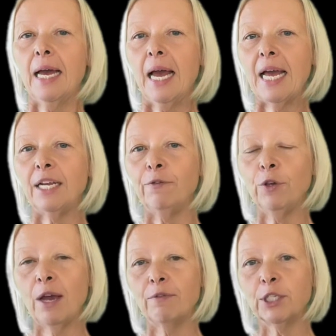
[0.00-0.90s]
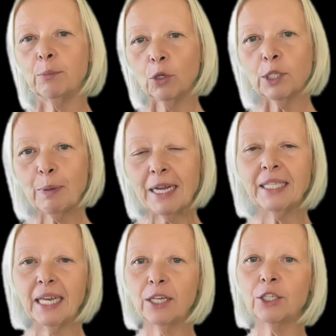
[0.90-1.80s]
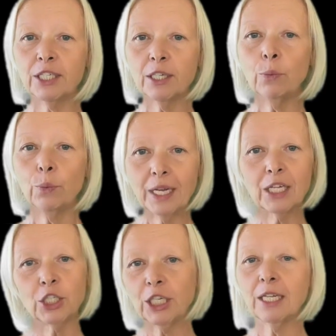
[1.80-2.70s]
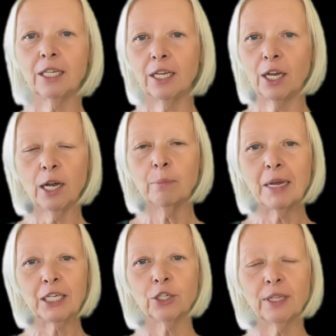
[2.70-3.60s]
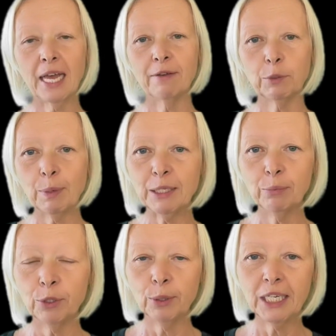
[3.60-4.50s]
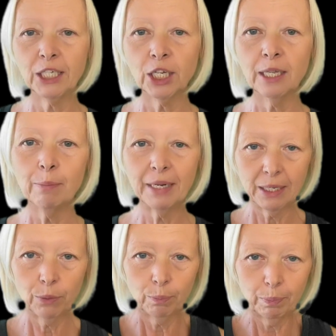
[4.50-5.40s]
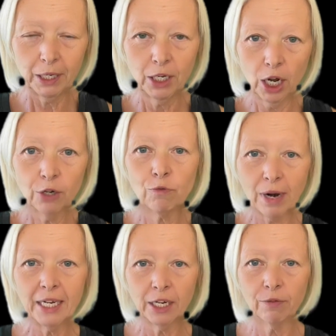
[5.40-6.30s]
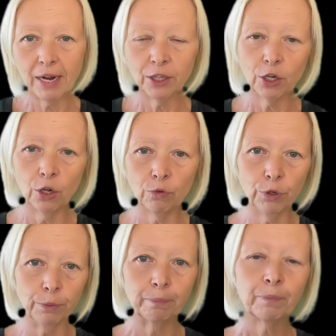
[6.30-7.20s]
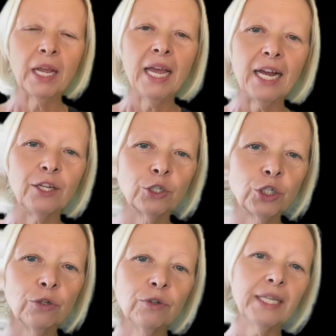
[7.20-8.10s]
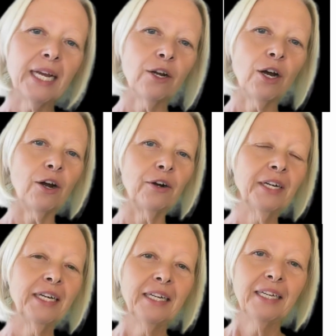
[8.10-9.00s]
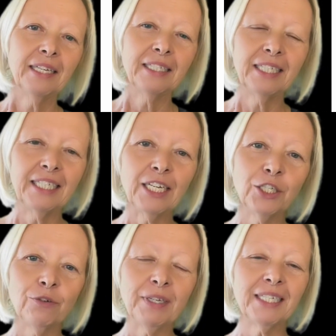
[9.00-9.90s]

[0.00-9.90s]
And if you have a small space, they could still wiggle jiggle a lot, make sure they have space between each other, but not running around the whole room. And your children that are sensory